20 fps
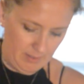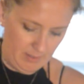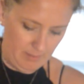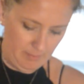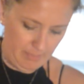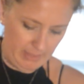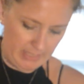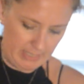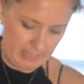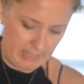
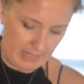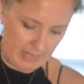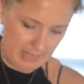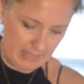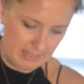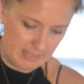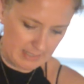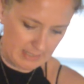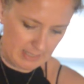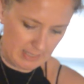Make it
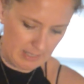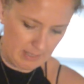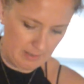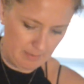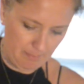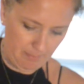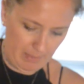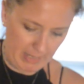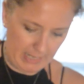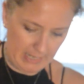nice.
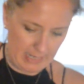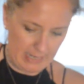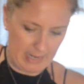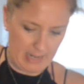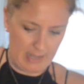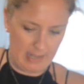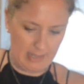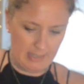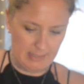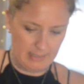Make it
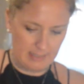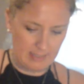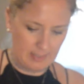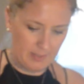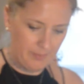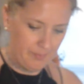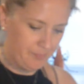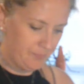nice.